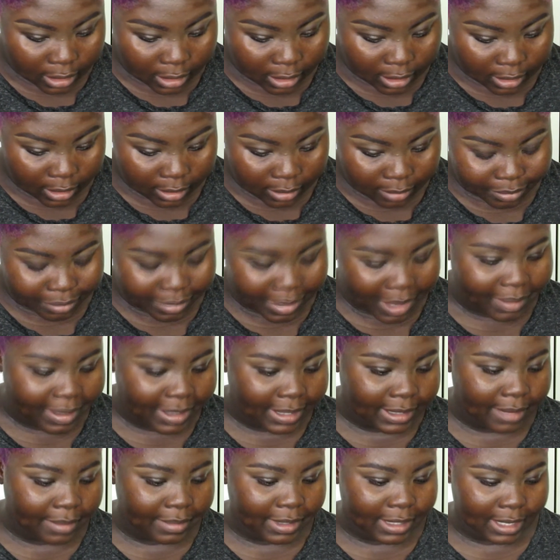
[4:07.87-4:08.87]

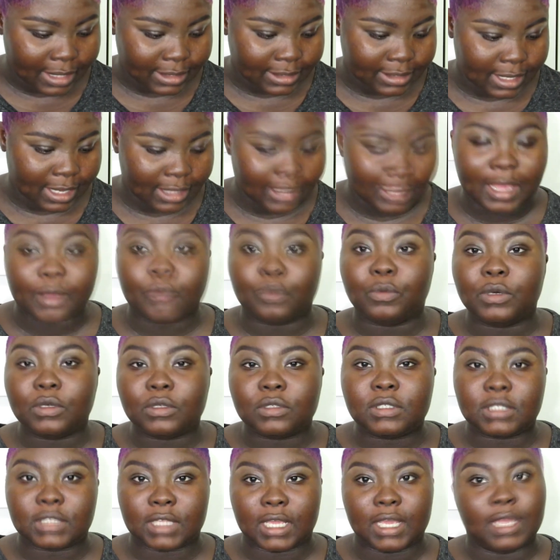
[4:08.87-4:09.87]
Maybe let me not say that. We'll
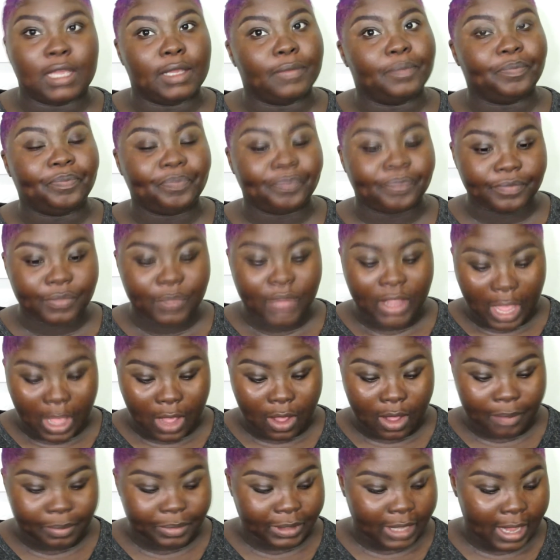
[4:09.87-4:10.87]
see
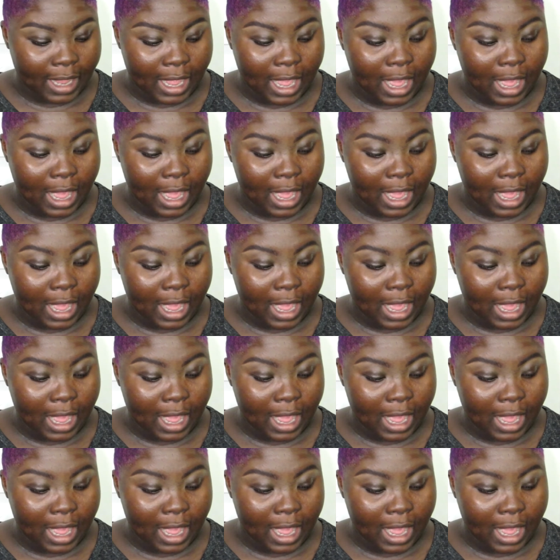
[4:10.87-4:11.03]
how I apply.